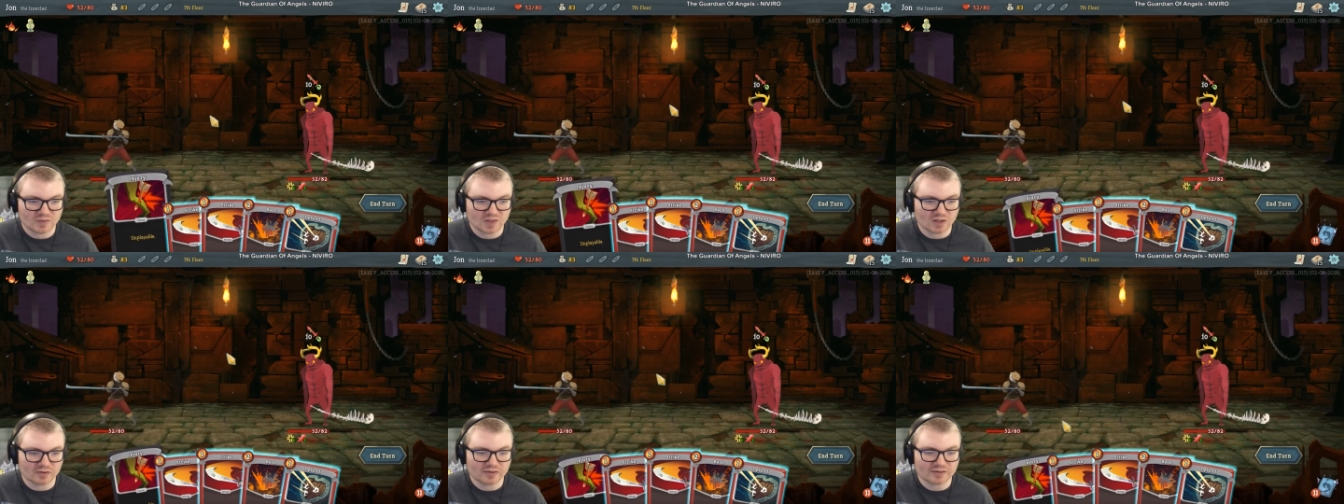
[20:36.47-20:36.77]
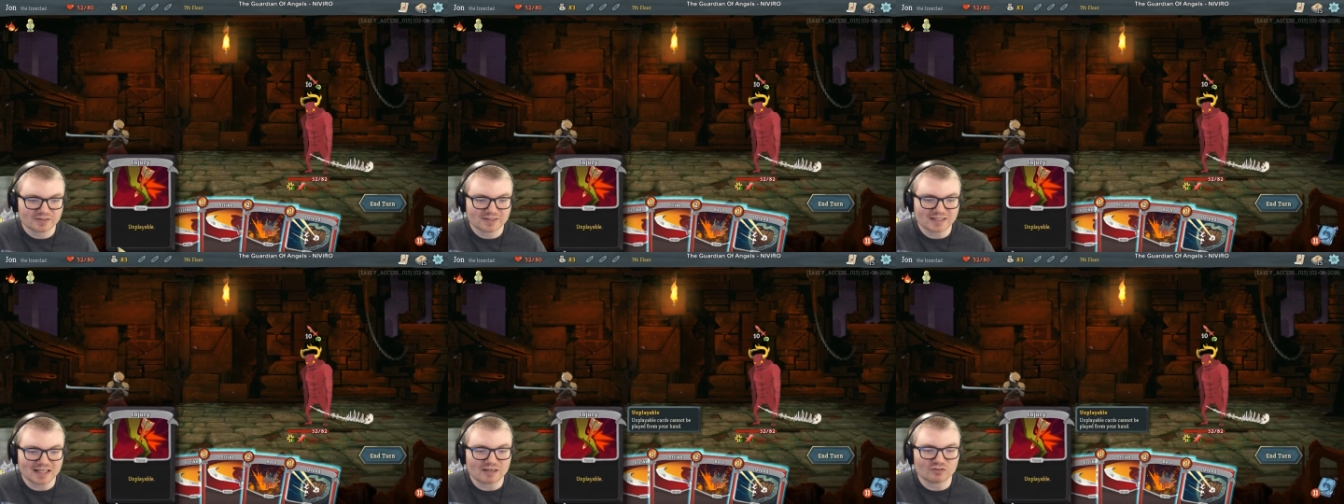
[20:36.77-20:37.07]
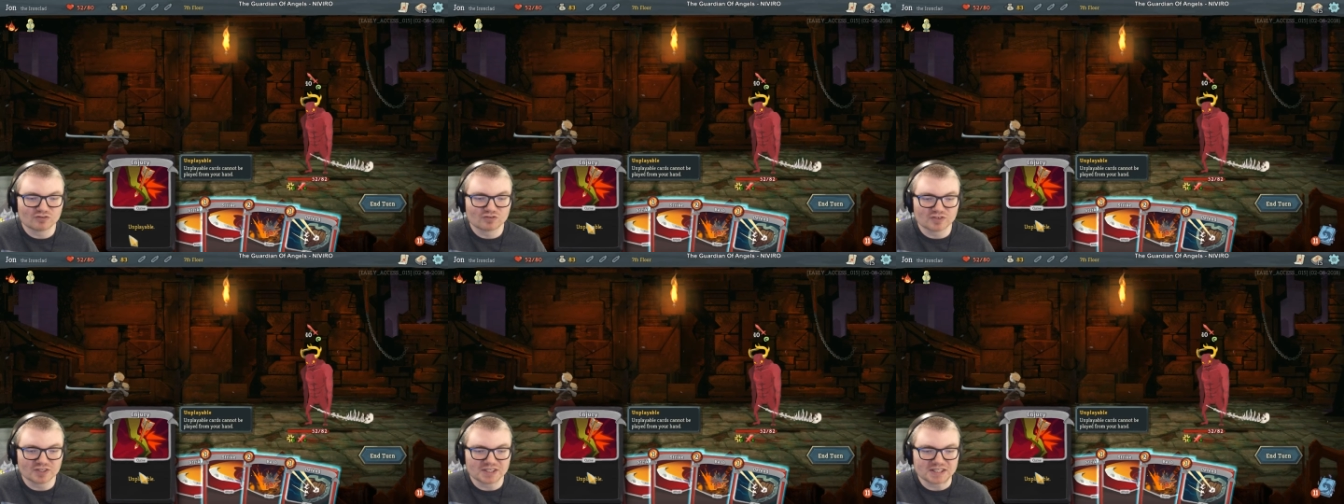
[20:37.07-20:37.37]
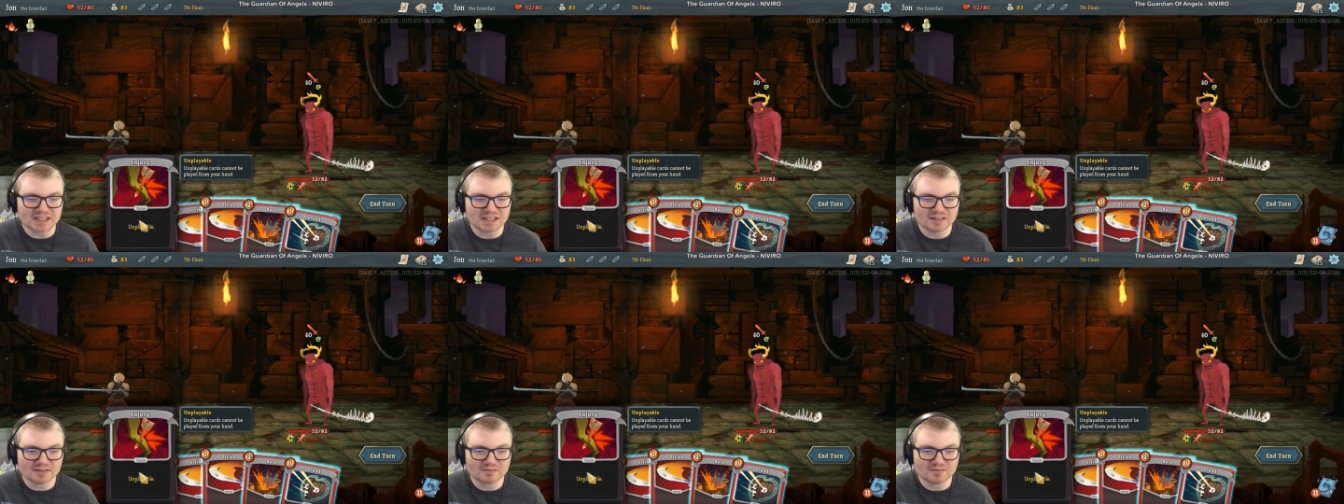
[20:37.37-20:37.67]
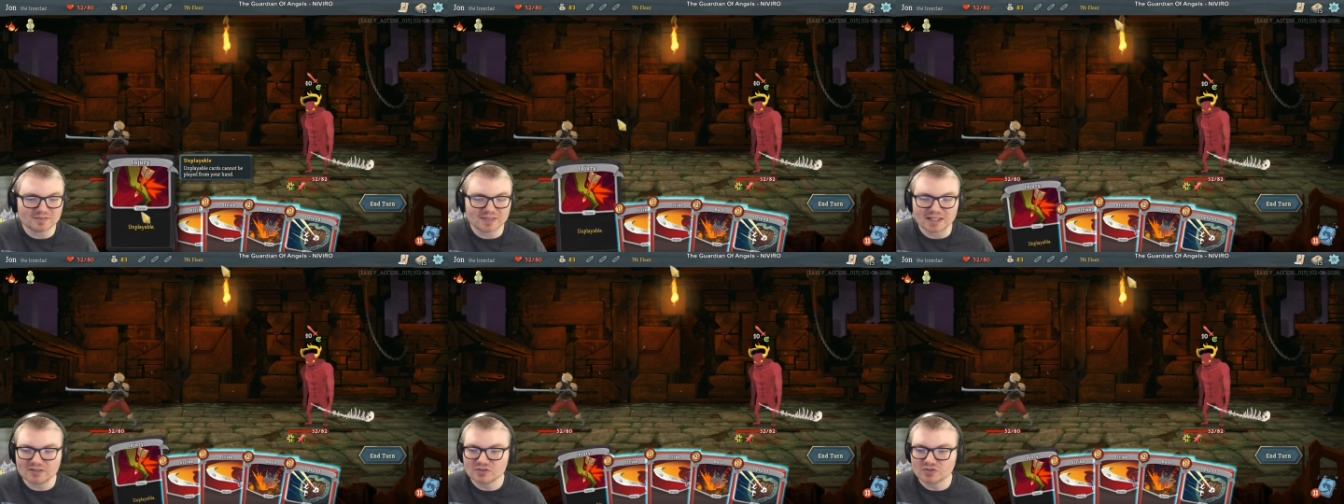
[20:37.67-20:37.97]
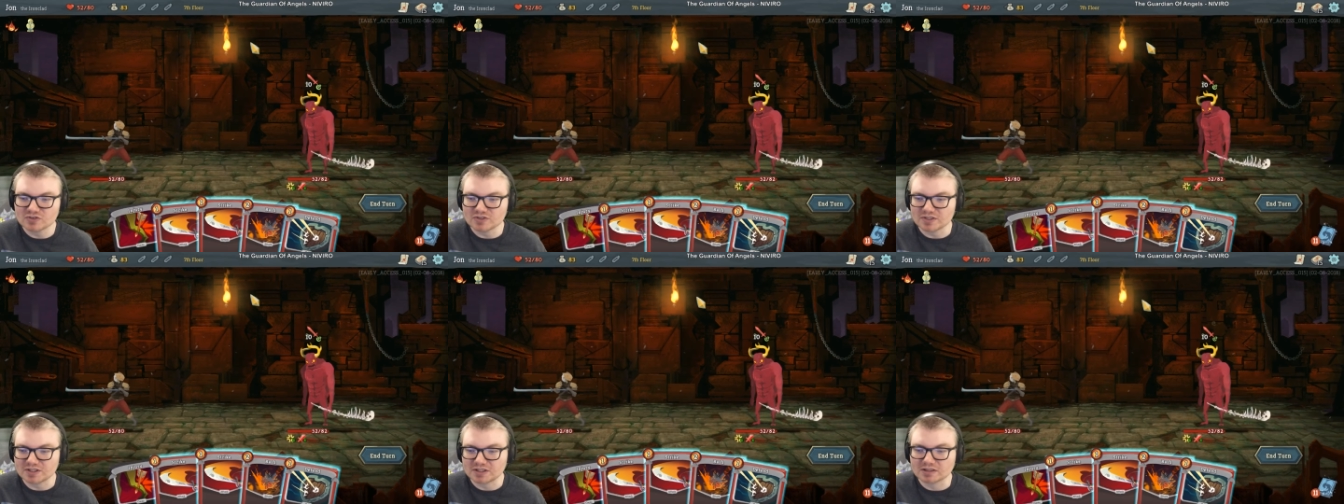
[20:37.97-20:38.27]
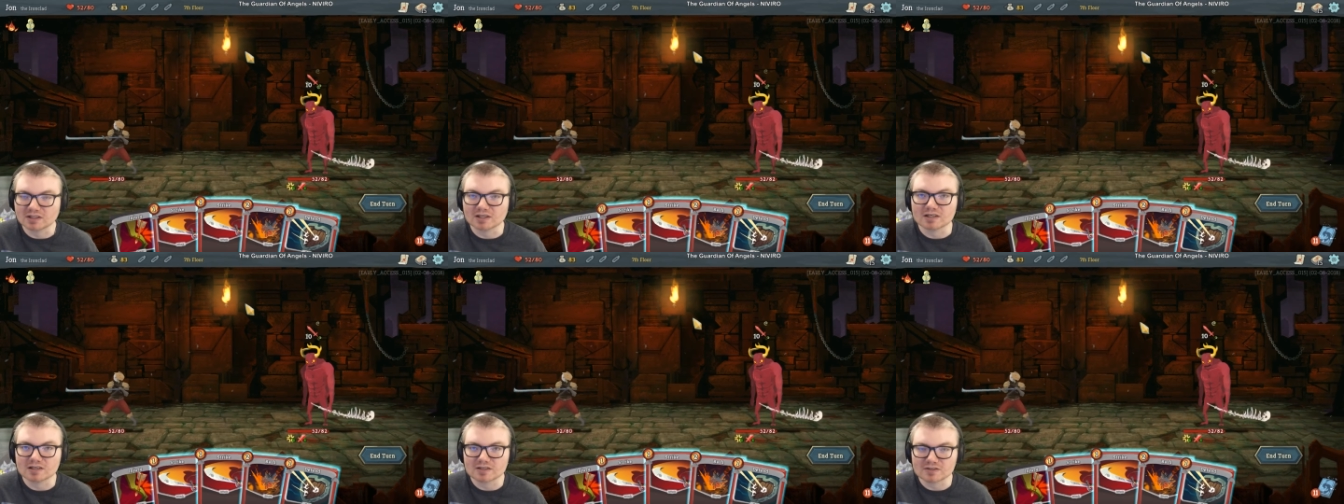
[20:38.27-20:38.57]
Oh, there's that freaking injury
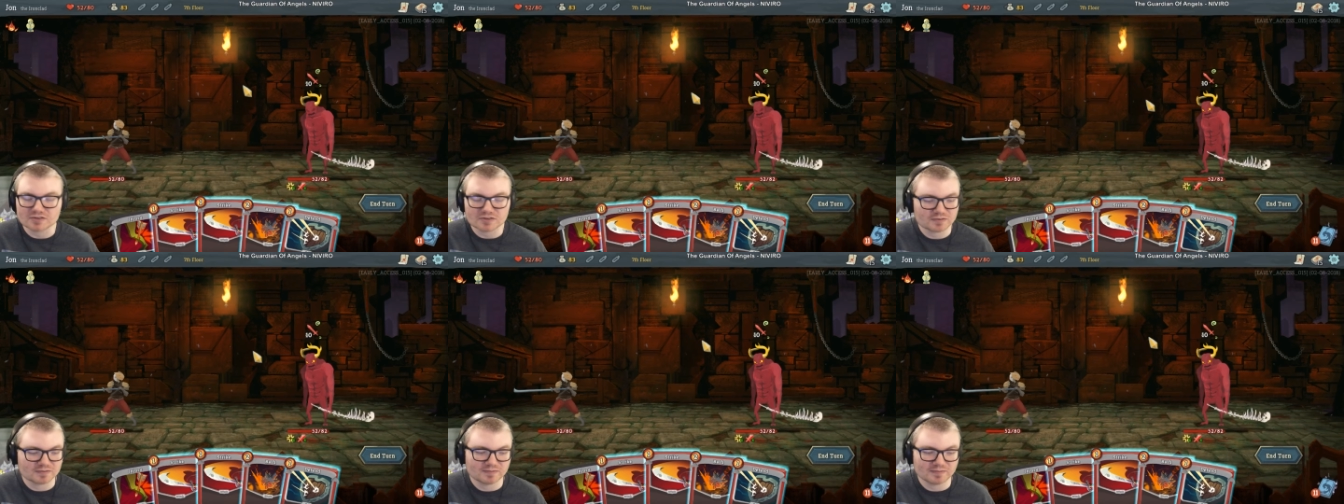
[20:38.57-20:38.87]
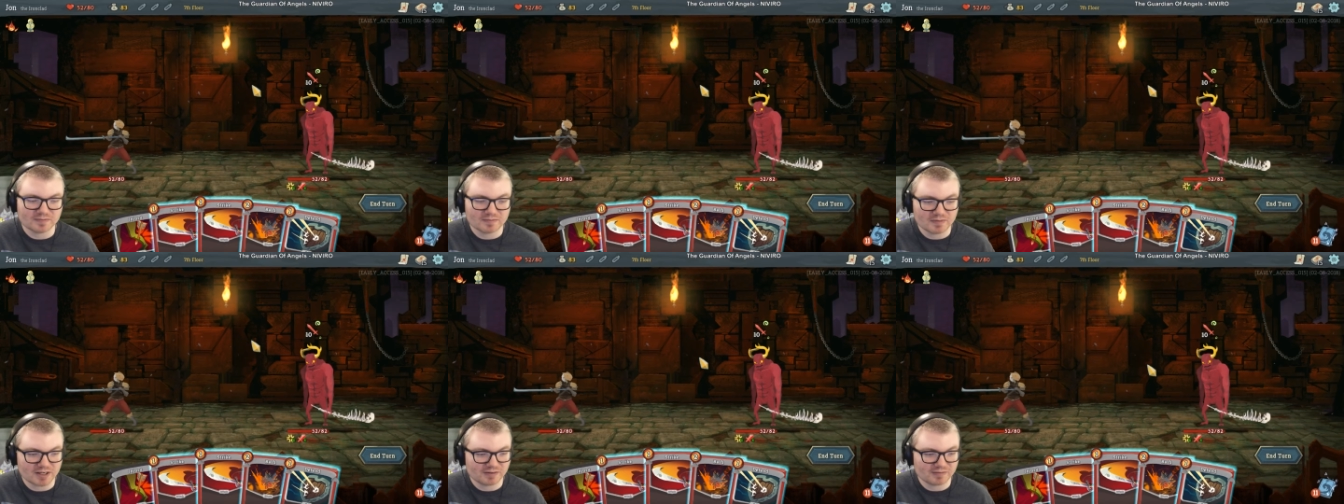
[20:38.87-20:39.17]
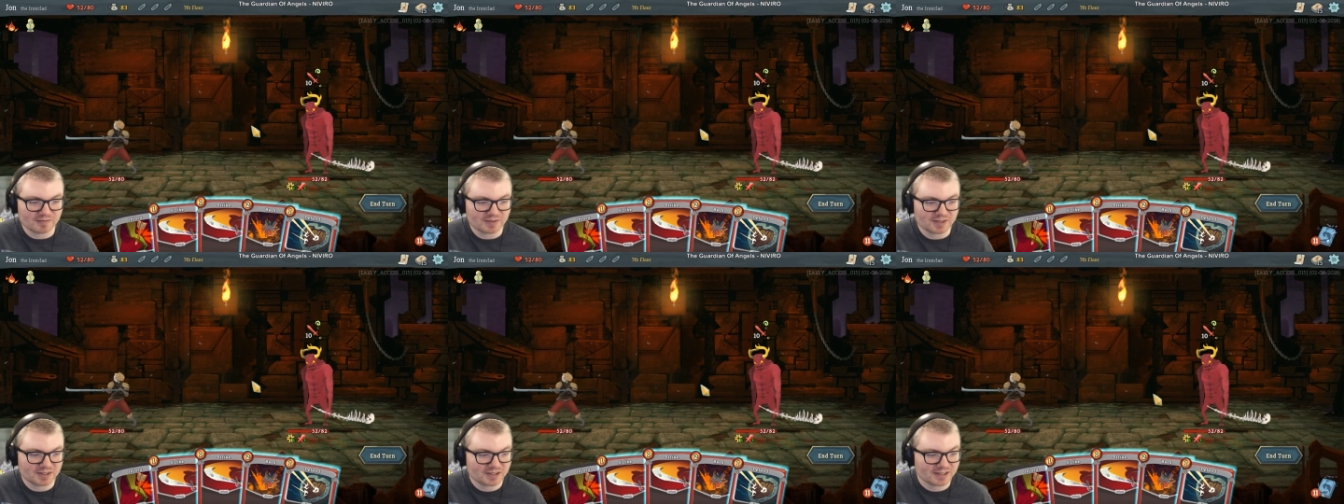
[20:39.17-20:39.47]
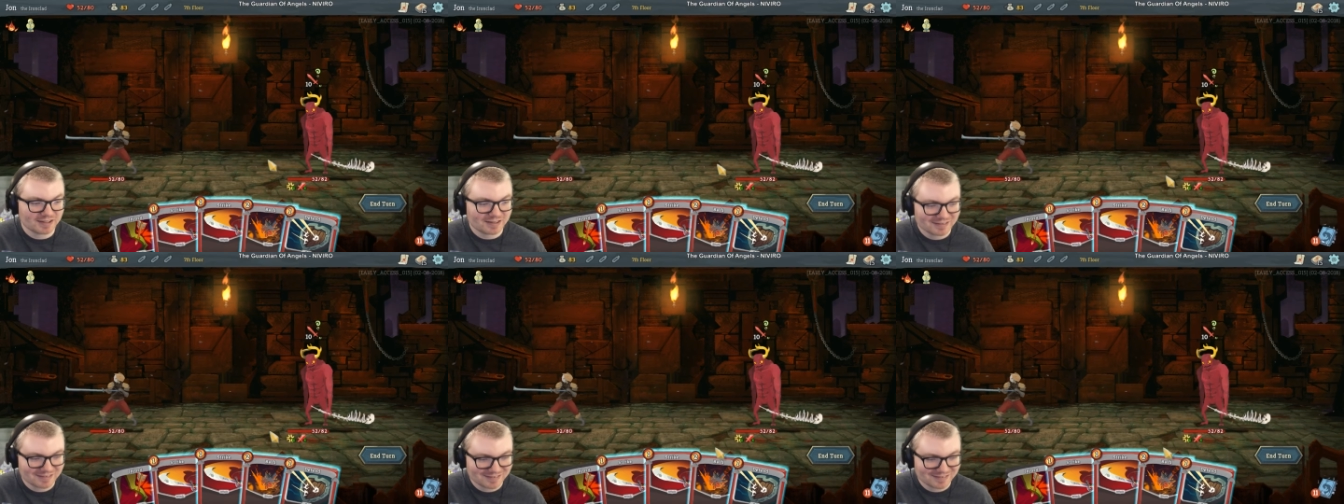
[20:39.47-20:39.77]
card you made me